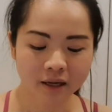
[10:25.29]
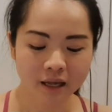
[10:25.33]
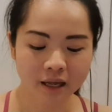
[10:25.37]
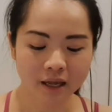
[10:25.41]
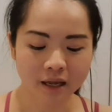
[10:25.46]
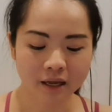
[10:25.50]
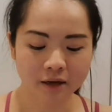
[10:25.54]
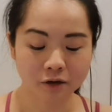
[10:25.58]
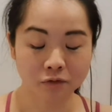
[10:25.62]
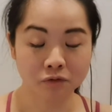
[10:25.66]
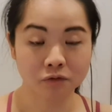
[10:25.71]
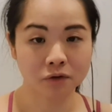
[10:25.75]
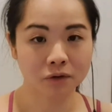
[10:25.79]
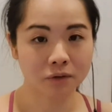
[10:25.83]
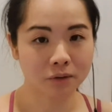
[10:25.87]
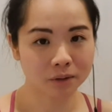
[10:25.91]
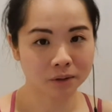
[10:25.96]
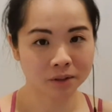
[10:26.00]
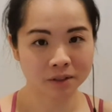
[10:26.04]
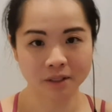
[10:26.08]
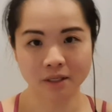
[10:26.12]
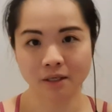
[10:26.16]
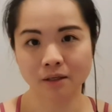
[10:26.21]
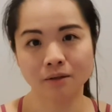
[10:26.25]
And of
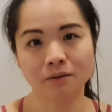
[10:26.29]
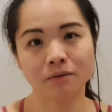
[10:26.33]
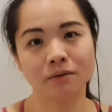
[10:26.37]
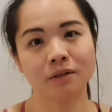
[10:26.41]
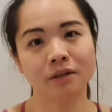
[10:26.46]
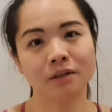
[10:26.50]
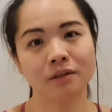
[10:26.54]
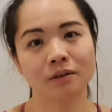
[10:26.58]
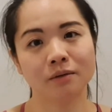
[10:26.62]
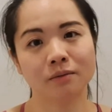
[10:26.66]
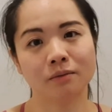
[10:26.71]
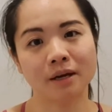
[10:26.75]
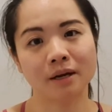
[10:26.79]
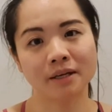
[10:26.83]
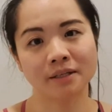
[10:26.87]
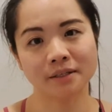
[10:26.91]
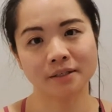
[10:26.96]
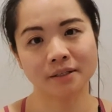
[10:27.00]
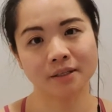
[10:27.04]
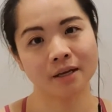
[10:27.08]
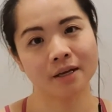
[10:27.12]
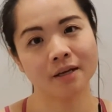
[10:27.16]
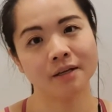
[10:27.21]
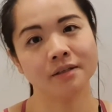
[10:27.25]
course, including the
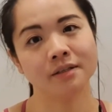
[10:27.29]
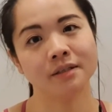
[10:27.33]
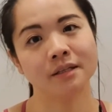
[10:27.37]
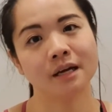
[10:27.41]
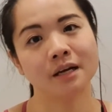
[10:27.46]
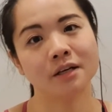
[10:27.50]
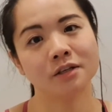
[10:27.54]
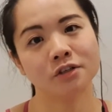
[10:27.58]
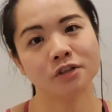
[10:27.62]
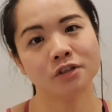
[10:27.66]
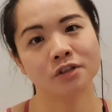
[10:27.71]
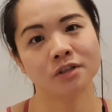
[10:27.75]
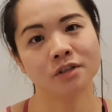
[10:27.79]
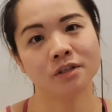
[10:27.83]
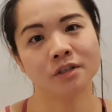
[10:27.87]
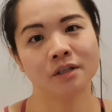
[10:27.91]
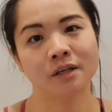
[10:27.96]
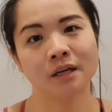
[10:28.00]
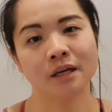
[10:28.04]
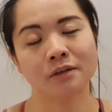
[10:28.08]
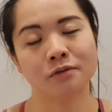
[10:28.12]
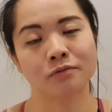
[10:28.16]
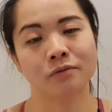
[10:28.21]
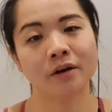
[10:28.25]
rest days that she
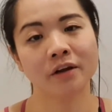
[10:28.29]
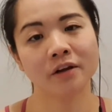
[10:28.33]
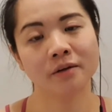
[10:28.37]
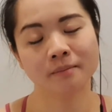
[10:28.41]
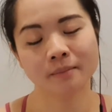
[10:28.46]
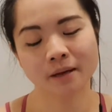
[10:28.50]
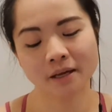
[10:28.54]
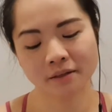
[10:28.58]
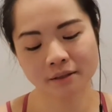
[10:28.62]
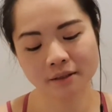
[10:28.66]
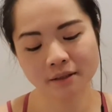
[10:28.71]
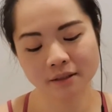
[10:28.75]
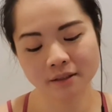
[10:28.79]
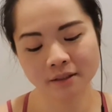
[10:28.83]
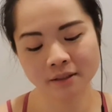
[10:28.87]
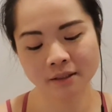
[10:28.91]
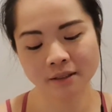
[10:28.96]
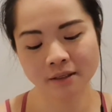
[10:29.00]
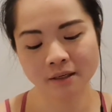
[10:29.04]
has recommended.